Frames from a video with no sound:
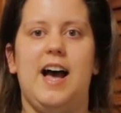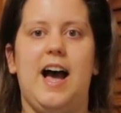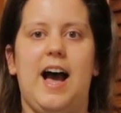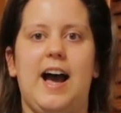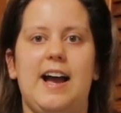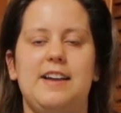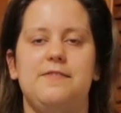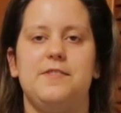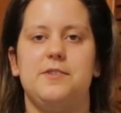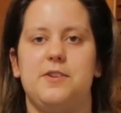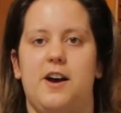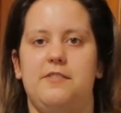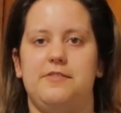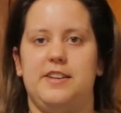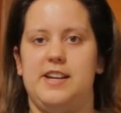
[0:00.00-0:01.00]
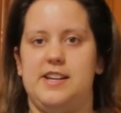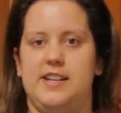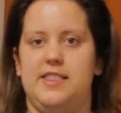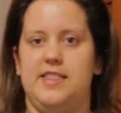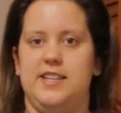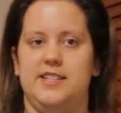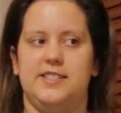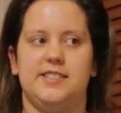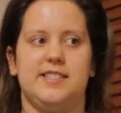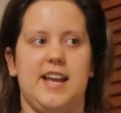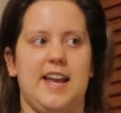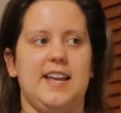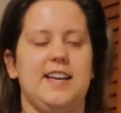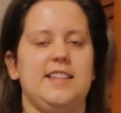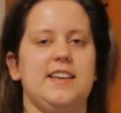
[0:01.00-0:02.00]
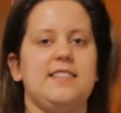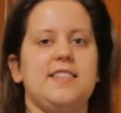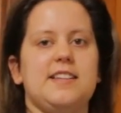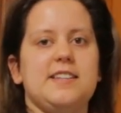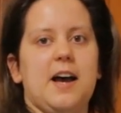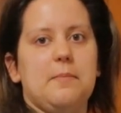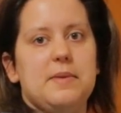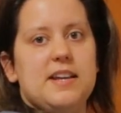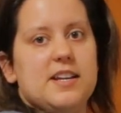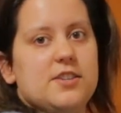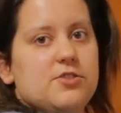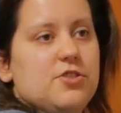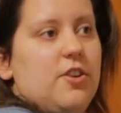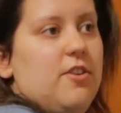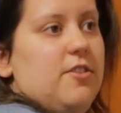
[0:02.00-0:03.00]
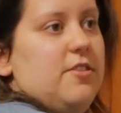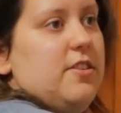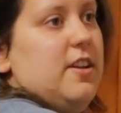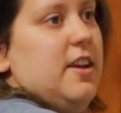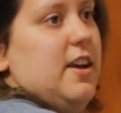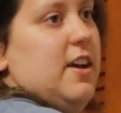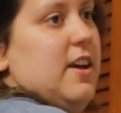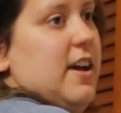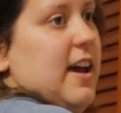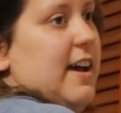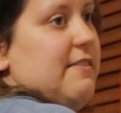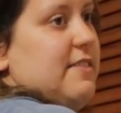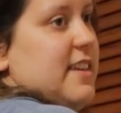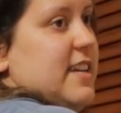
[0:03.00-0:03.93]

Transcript: I feel confident in this. And the tummy control of